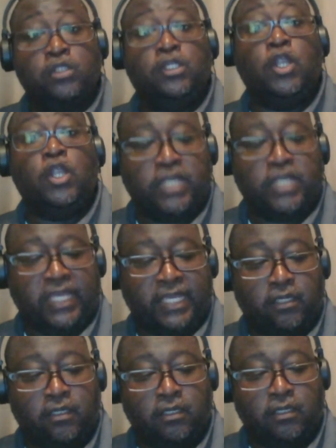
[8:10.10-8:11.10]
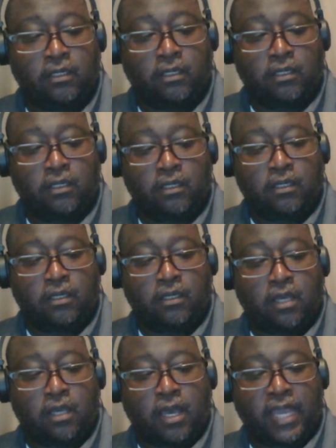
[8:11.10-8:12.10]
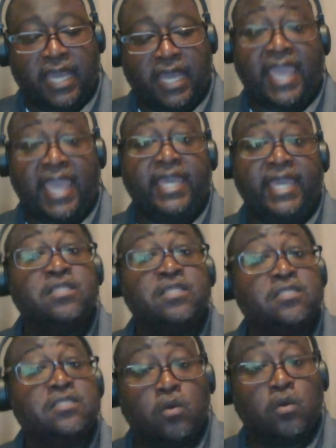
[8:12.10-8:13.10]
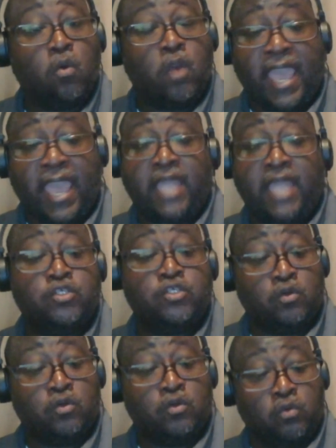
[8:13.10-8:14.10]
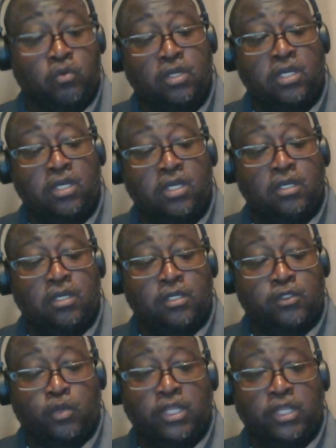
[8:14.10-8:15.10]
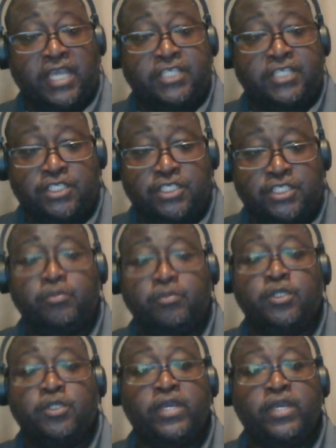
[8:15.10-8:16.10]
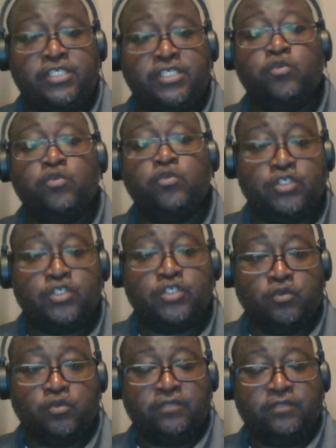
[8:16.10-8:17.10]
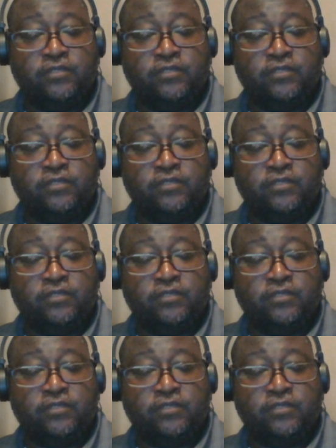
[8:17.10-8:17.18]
learning enhance or add to the relationship between teacher and student?